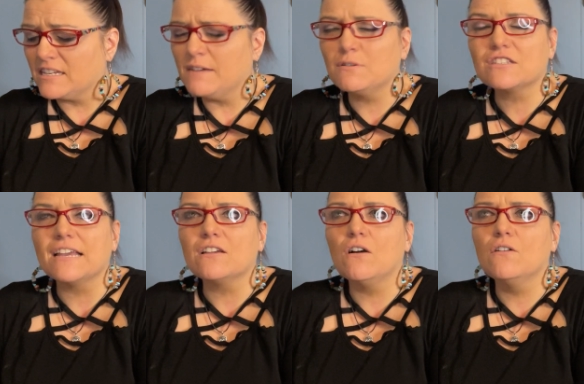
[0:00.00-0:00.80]
It was
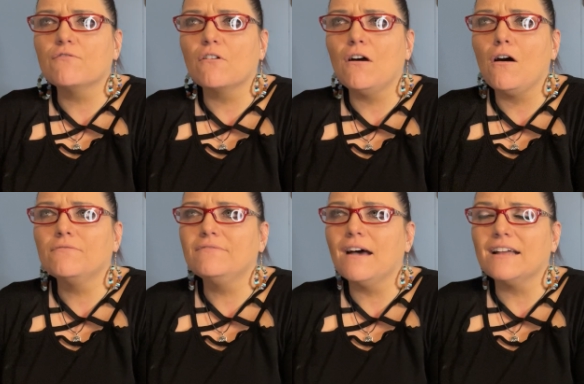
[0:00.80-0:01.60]
like overall
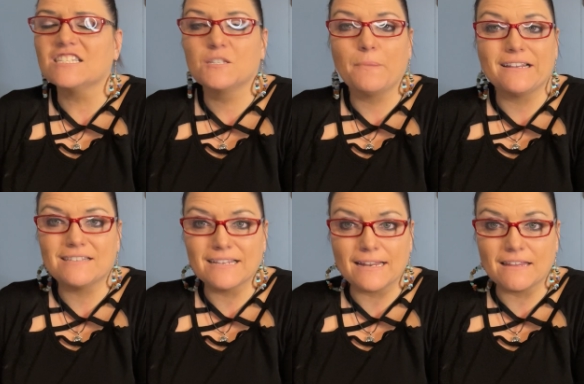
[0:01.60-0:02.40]
not
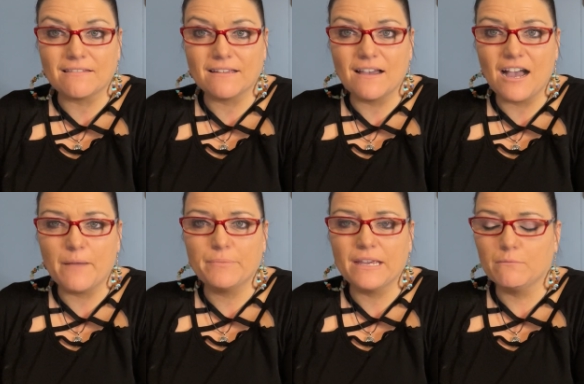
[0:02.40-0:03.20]
spicing anything
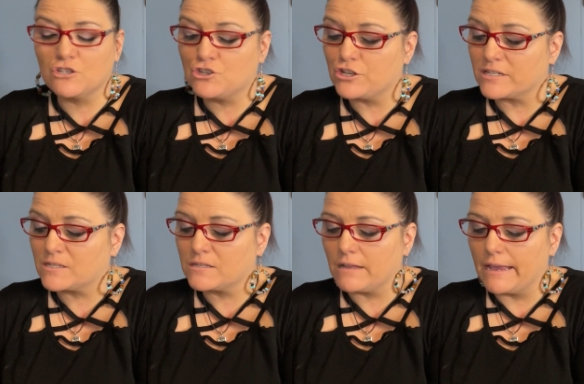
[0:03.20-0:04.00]
up. It was
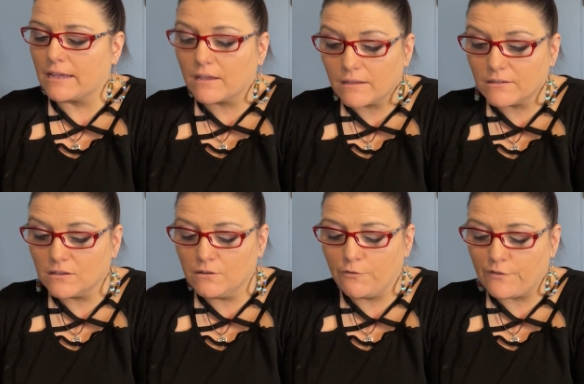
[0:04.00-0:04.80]
just like
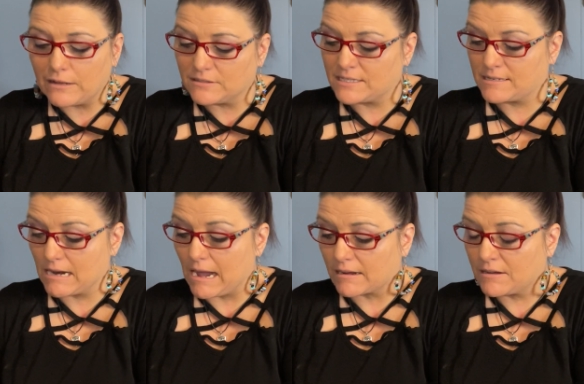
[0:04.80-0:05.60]
you felt
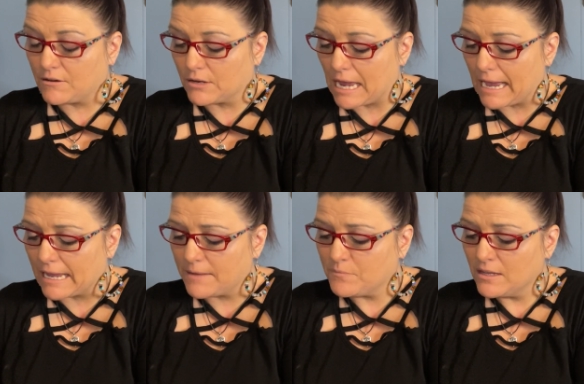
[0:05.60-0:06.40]
stuck,
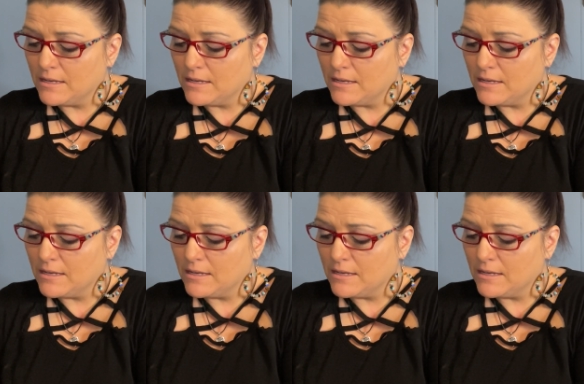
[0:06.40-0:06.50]
okay?